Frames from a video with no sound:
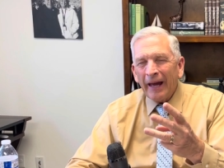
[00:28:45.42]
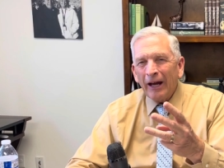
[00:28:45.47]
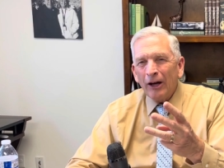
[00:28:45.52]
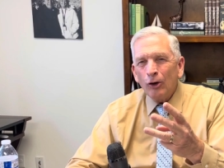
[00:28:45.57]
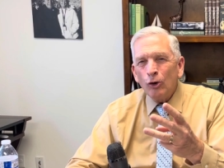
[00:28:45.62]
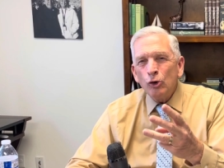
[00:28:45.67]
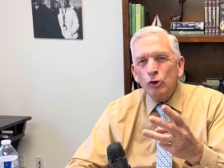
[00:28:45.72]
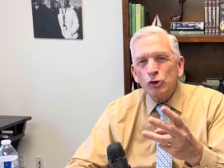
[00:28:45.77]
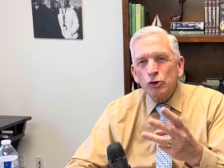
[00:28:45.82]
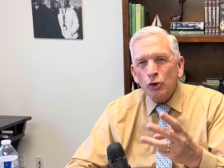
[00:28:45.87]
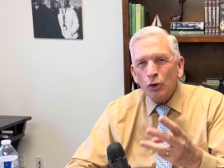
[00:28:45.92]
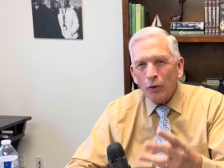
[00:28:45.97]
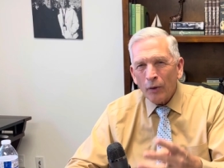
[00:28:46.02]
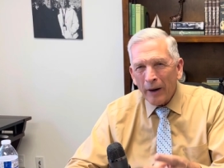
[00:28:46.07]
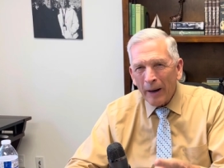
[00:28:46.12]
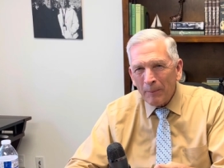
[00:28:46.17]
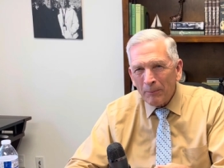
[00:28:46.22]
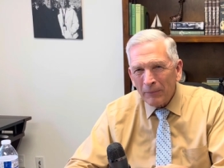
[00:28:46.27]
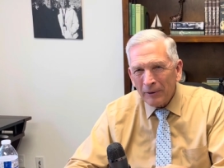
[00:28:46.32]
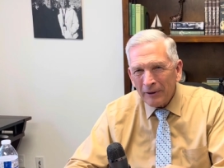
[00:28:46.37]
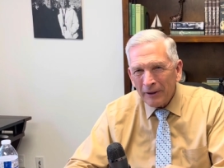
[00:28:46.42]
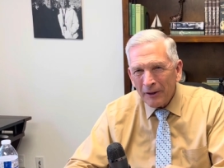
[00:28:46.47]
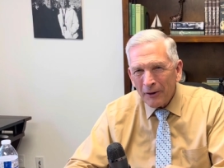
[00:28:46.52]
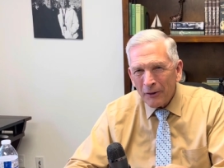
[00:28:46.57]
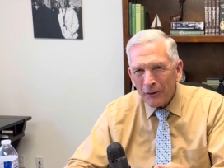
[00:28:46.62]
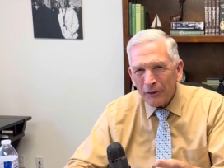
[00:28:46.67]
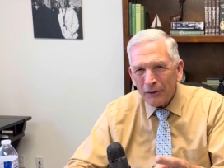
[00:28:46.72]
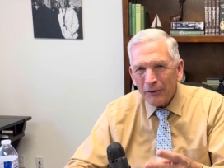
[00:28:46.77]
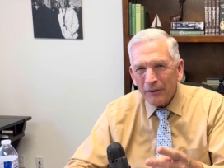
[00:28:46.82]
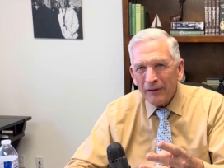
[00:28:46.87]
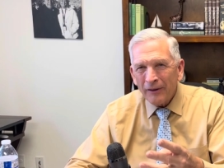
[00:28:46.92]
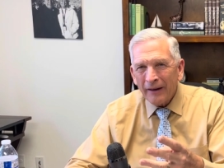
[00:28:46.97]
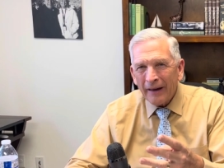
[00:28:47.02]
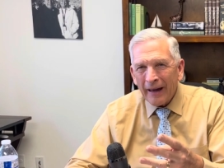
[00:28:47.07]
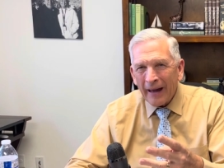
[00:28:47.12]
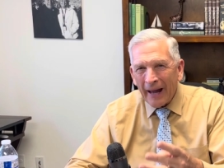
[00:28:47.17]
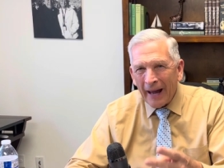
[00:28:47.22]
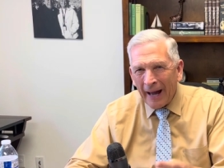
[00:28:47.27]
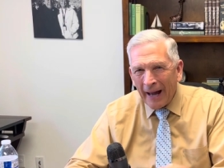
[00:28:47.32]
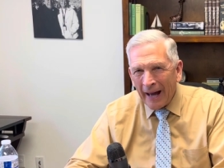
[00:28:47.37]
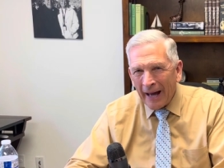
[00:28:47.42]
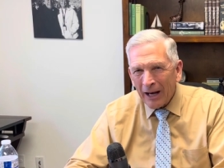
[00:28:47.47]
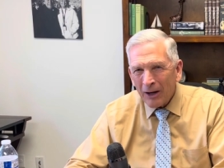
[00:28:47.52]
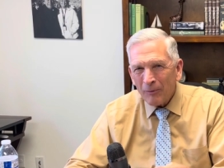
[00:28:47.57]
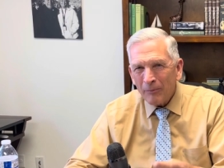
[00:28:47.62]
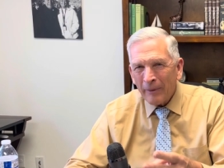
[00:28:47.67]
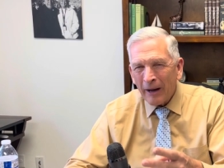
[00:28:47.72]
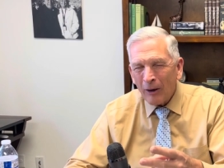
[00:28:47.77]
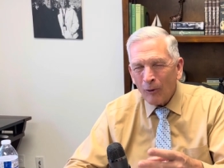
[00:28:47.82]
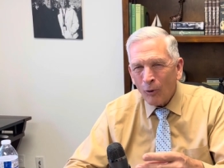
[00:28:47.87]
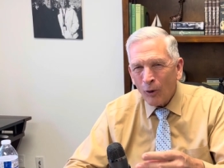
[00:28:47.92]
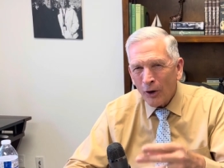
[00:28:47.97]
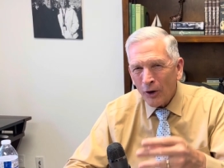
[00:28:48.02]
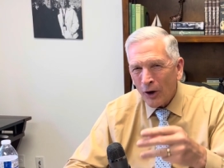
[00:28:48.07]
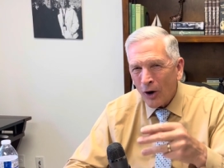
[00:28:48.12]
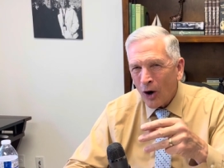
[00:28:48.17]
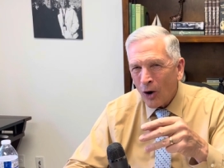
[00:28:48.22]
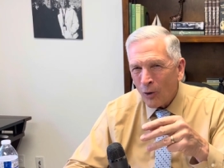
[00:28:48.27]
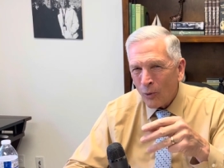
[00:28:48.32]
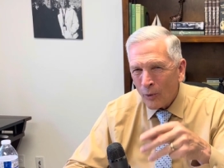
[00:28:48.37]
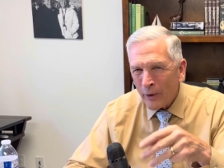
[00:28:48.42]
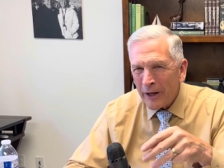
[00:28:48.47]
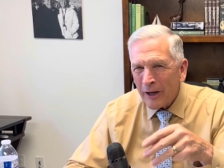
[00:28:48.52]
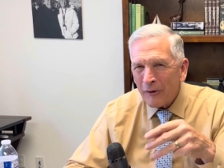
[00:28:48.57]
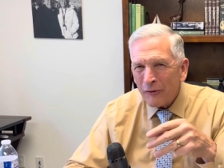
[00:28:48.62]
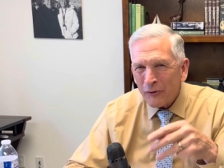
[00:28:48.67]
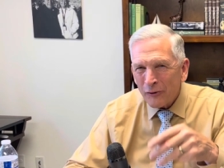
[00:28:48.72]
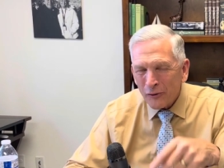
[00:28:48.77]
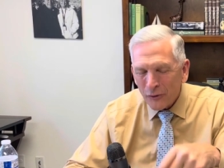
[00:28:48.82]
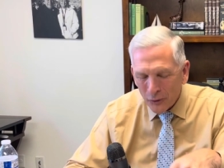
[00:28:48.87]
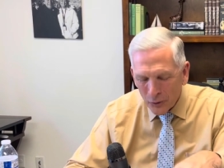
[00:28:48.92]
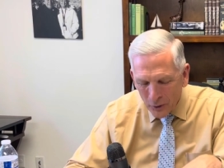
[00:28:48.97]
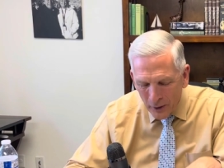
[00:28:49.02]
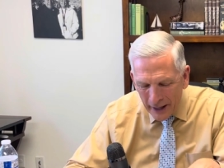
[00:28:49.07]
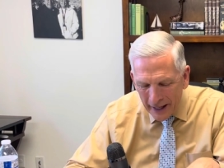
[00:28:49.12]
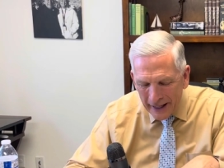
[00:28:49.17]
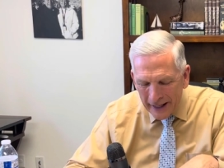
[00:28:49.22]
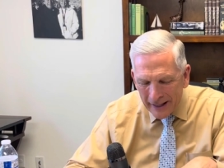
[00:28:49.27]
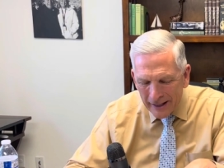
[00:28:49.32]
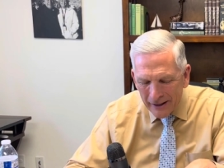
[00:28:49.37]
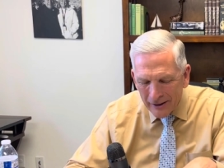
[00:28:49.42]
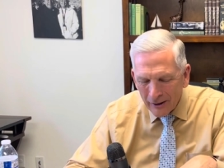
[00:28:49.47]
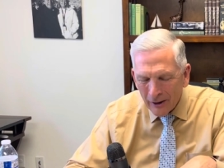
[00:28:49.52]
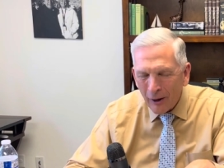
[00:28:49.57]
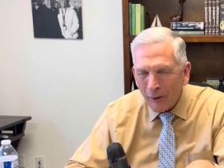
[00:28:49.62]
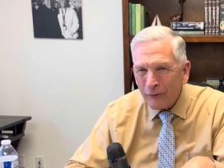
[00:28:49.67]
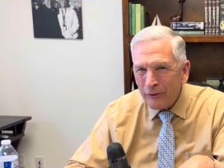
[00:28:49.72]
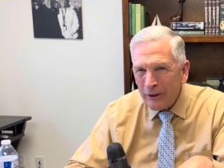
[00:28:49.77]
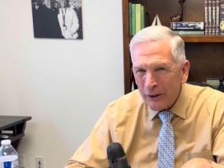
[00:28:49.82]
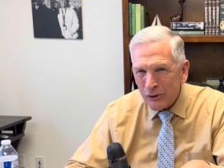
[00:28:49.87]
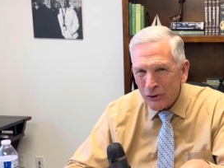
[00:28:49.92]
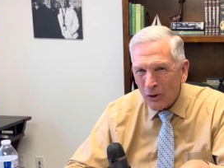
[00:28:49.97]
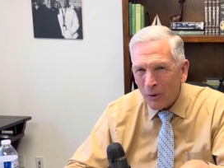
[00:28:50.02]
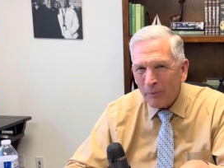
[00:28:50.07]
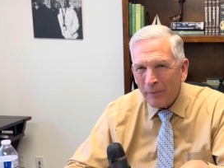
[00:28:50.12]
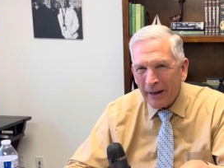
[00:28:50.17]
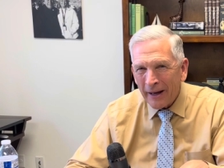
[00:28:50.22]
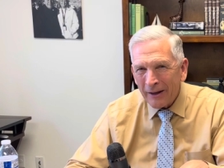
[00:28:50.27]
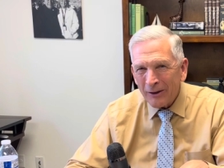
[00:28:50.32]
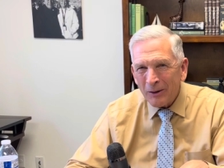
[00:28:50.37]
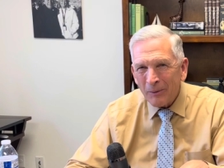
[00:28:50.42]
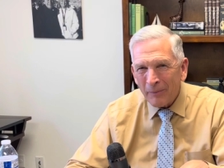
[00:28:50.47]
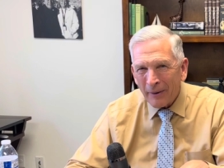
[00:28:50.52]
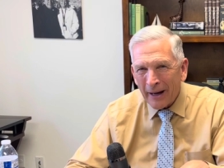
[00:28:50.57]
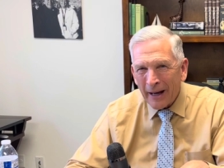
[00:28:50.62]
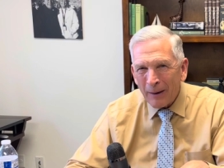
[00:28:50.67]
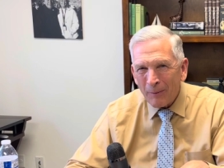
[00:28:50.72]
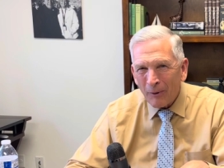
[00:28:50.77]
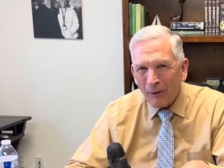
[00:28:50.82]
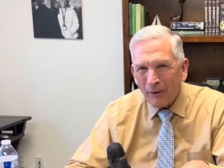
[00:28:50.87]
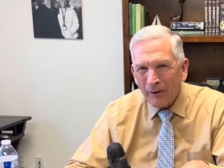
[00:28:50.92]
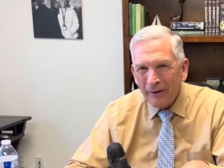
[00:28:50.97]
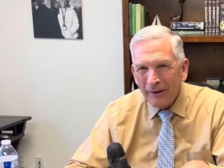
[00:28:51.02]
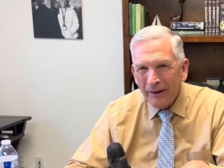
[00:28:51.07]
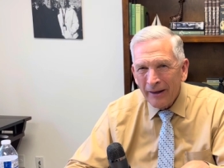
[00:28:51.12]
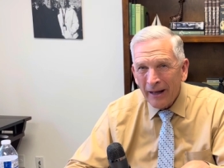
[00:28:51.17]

who trembleth at my word. Are we afraid of disobeying the Bible?